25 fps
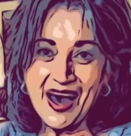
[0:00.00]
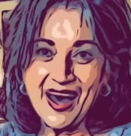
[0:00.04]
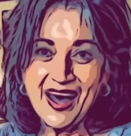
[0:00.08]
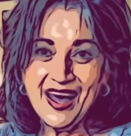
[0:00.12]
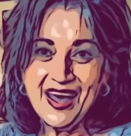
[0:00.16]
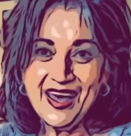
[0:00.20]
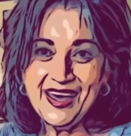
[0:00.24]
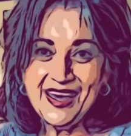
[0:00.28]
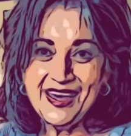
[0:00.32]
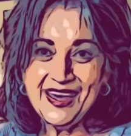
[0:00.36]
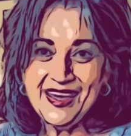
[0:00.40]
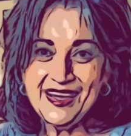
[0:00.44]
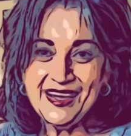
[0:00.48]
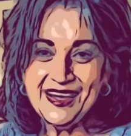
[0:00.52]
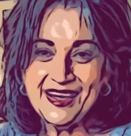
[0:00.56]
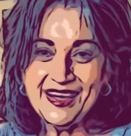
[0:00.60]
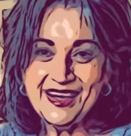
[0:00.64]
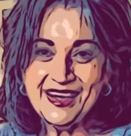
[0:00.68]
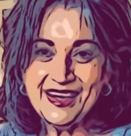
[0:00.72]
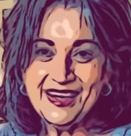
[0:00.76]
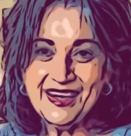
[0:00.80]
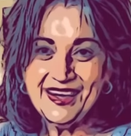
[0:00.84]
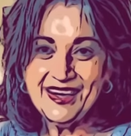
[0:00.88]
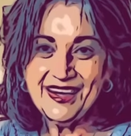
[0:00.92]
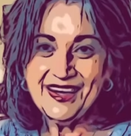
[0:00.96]
Hi.
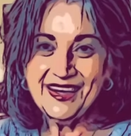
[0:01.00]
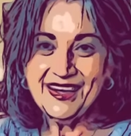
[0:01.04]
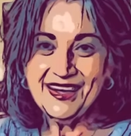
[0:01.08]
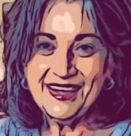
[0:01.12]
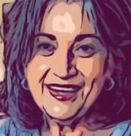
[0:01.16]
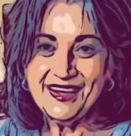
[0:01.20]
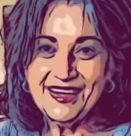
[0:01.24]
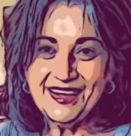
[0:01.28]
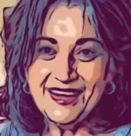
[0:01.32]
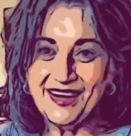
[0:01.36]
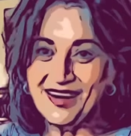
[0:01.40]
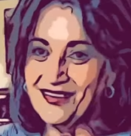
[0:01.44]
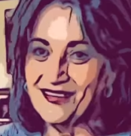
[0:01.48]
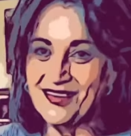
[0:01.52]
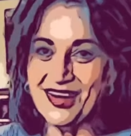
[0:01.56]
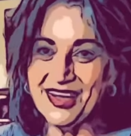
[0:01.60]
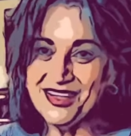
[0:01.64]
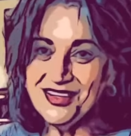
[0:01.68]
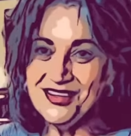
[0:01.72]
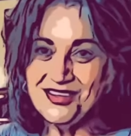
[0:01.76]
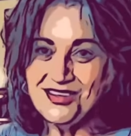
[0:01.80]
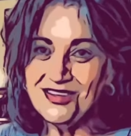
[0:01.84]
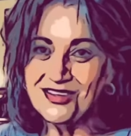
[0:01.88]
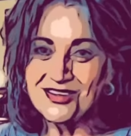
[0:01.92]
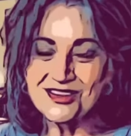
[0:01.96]
All right, you
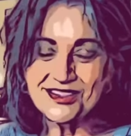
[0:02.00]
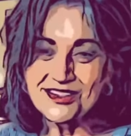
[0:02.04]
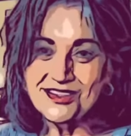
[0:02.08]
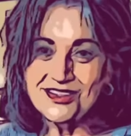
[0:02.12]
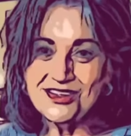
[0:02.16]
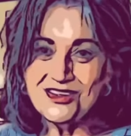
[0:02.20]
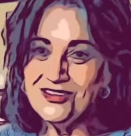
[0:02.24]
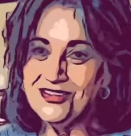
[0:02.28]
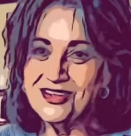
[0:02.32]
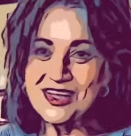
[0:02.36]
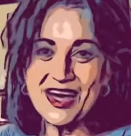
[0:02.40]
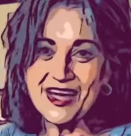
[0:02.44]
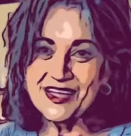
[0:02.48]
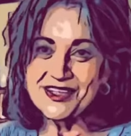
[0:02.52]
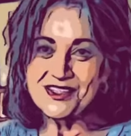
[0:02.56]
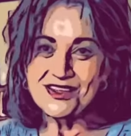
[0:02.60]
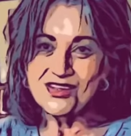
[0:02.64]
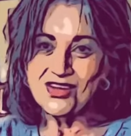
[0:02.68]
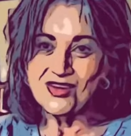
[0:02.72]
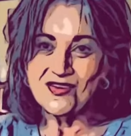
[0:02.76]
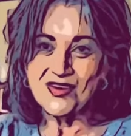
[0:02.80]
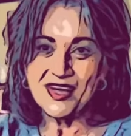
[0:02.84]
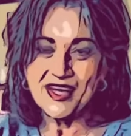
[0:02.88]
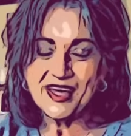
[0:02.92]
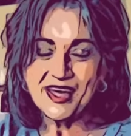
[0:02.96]
know, you guys know I
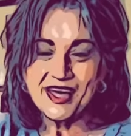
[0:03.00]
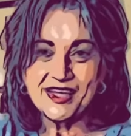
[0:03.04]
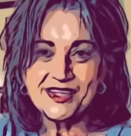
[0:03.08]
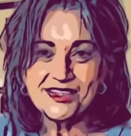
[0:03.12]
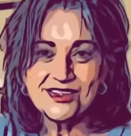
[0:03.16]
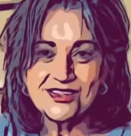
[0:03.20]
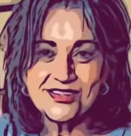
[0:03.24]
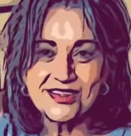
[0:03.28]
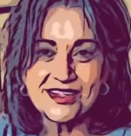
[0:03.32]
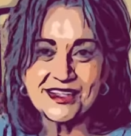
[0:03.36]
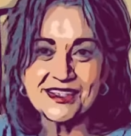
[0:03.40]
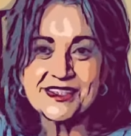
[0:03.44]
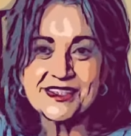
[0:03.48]
can't do this.